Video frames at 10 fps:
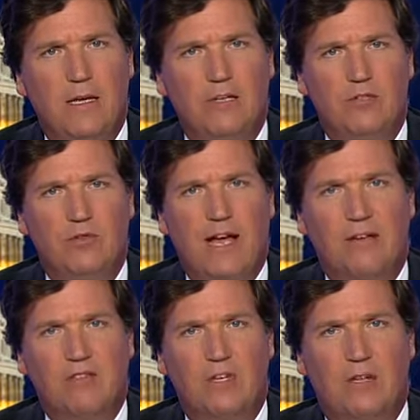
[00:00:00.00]
In
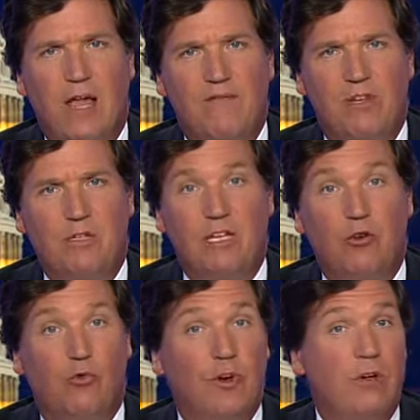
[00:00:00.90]
2011, Lee
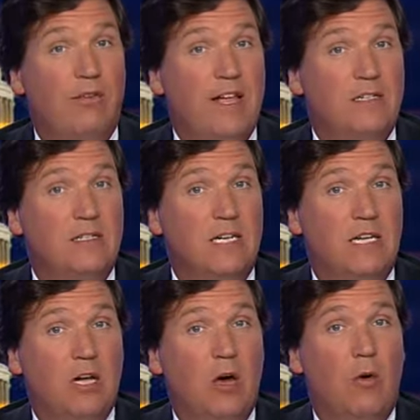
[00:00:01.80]
grilled then
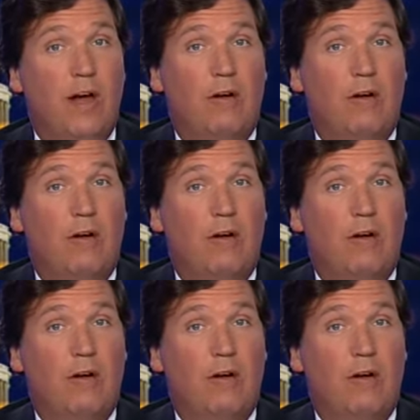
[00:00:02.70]
CEO